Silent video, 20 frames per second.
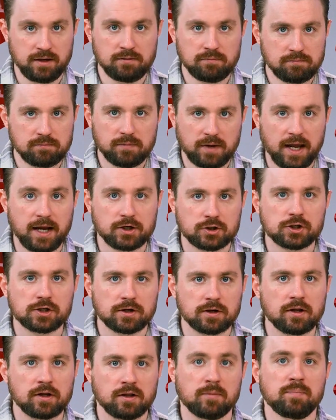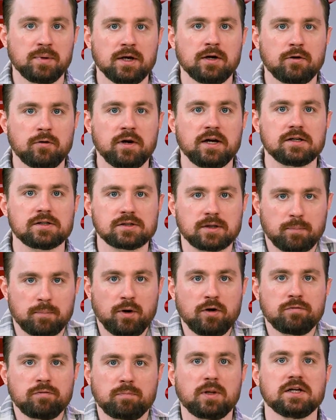in ancient Olympia, Greece, the
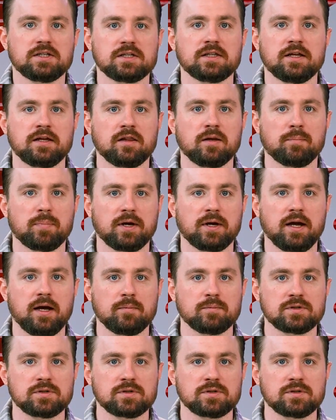birthplace of the Olympic